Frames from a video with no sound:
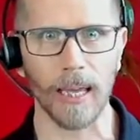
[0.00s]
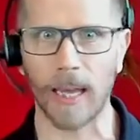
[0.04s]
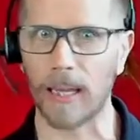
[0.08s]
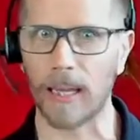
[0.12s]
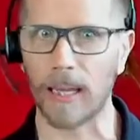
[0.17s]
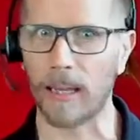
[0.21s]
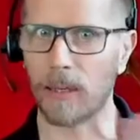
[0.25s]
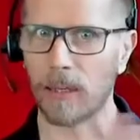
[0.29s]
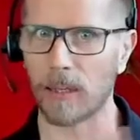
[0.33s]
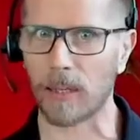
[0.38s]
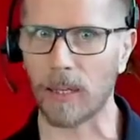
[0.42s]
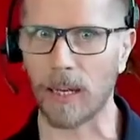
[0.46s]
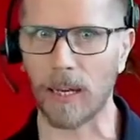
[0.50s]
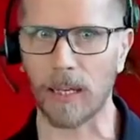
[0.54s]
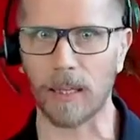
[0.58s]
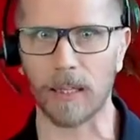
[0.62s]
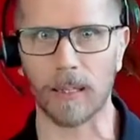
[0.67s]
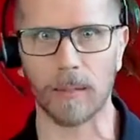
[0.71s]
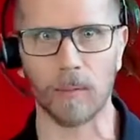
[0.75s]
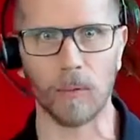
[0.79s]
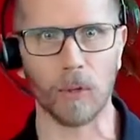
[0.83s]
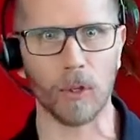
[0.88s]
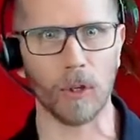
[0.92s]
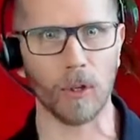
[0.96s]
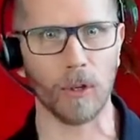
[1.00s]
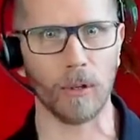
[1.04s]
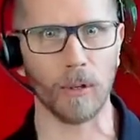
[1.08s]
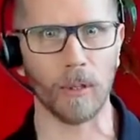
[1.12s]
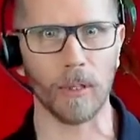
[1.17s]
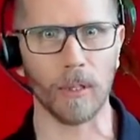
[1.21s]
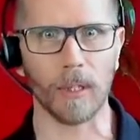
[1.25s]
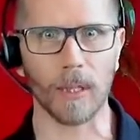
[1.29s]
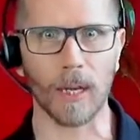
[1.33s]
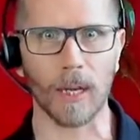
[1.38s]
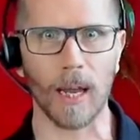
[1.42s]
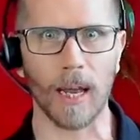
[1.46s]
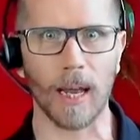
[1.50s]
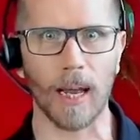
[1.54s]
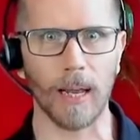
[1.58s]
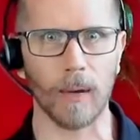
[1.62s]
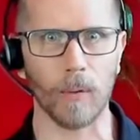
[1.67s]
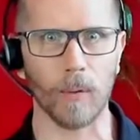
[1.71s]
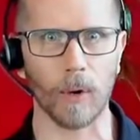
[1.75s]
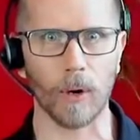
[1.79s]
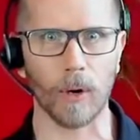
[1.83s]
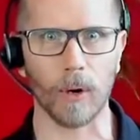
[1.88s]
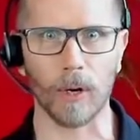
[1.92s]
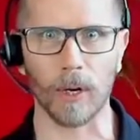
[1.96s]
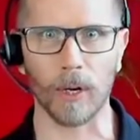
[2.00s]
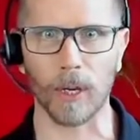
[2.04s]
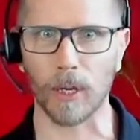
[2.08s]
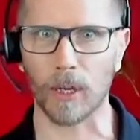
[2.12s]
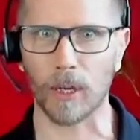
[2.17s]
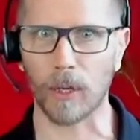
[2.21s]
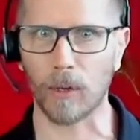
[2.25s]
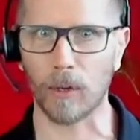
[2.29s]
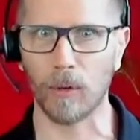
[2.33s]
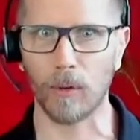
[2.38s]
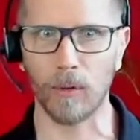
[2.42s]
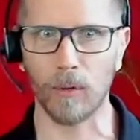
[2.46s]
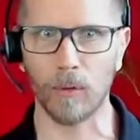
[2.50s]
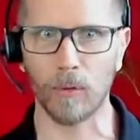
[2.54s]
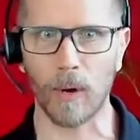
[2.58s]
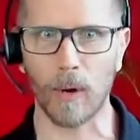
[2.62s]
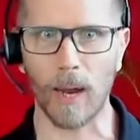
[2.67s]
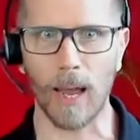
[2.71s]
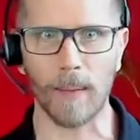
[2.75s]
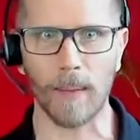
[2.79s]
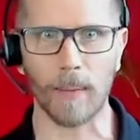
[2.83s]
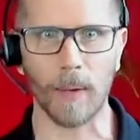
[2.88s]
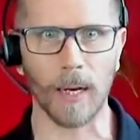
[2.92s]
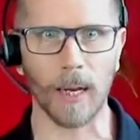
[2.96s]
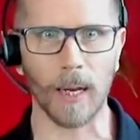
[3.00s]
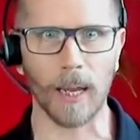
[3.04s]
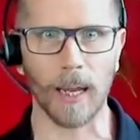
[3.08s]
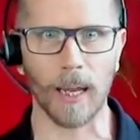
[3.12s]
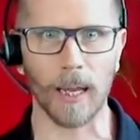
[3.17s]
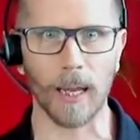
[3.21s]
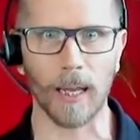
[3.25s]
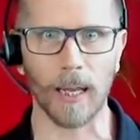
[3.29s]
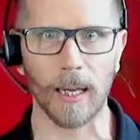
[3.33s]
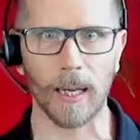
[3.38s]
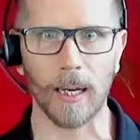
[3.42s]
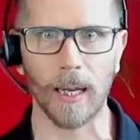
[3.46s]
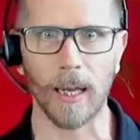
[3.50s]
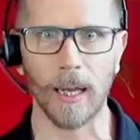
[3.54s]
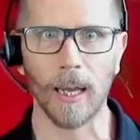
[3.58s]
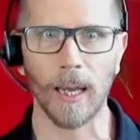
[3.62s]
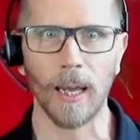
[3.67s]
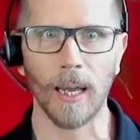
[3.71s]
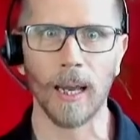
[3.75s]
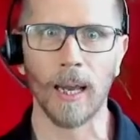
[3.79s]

and there's not some shirtless guy wearing a huge rabbit head.